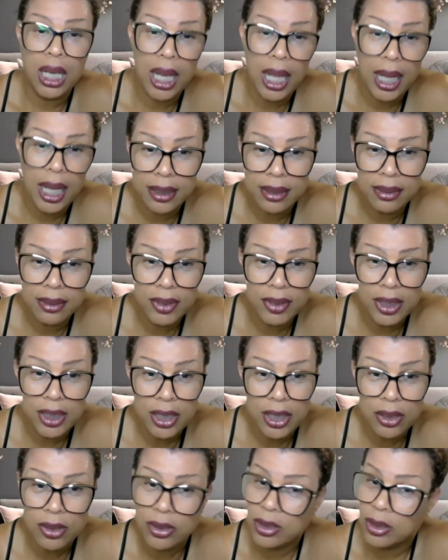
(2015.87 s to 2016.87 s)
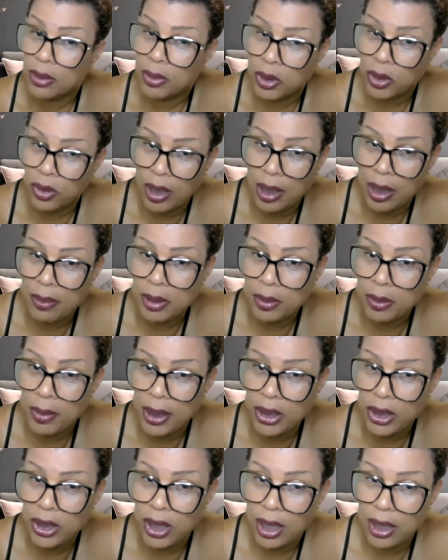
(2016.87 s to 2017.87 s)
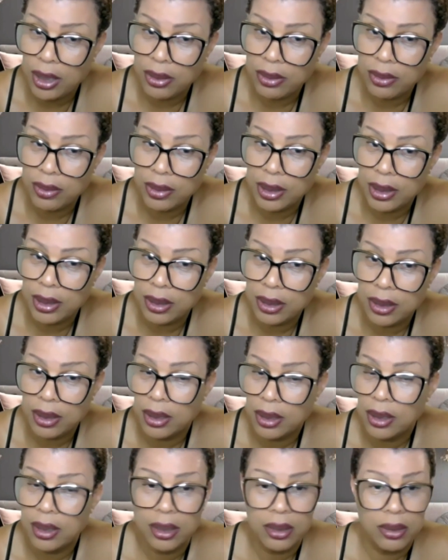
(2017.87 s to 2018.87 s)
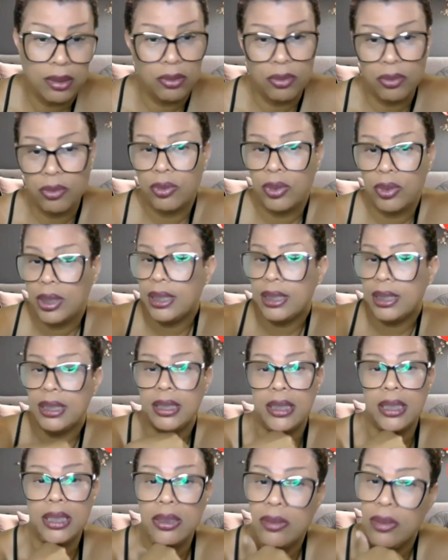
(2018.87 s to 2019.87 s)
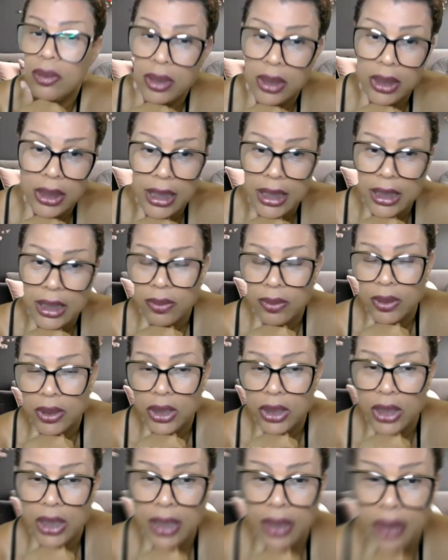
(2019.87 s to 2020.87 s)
like the video, subscribe to my channel, and we'll see you on the next one,